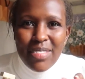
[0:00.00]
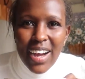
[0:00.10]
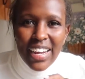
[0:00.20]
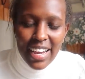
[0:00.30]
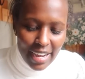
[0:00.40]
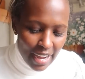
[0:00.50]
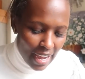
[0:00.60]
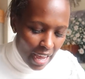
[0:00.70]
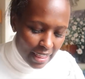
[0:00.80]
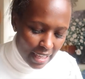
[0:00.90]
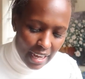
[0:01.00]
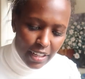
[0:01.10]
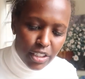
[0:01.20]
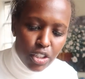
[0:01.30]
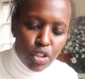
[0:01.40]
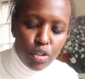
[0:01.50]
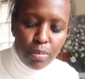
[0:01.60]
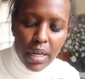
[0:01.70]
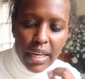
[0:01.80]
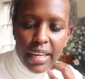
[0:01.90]
down here. I think I'll just do
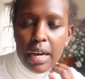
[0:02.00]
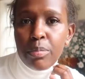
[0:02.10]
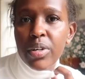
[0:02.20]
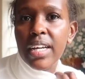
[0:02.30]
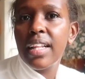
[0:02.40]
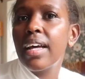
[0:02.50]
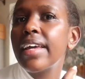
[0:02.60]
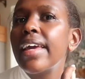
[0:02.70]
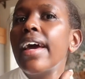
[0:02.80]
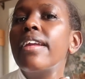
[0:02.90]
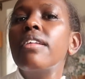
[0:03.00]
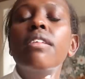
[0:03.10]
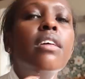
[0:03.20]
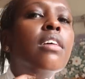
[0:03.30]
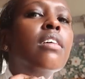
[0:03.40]
my Gabrielle again